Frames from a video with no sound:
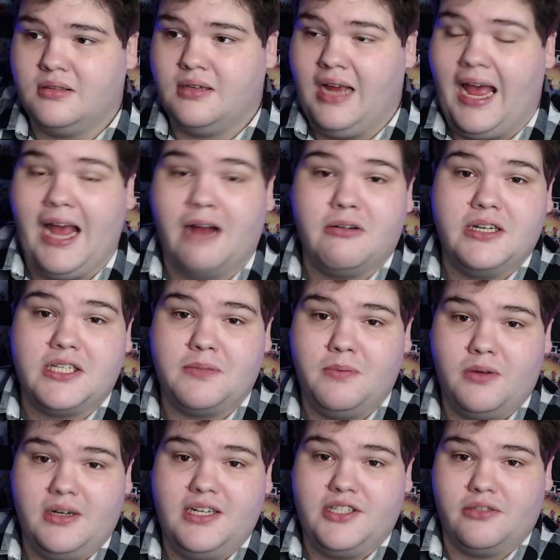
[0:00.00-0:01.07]

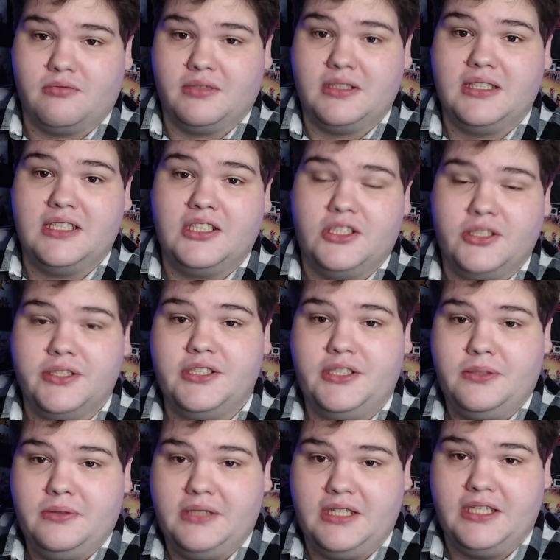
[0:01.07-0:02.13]
Harrismon is a really good,
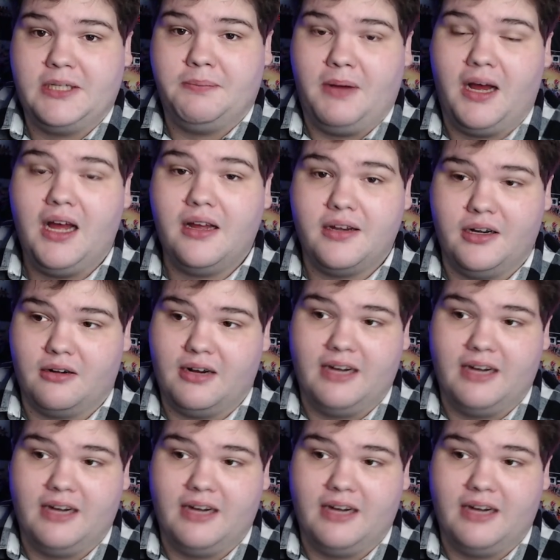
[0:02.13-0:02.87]
unique partner.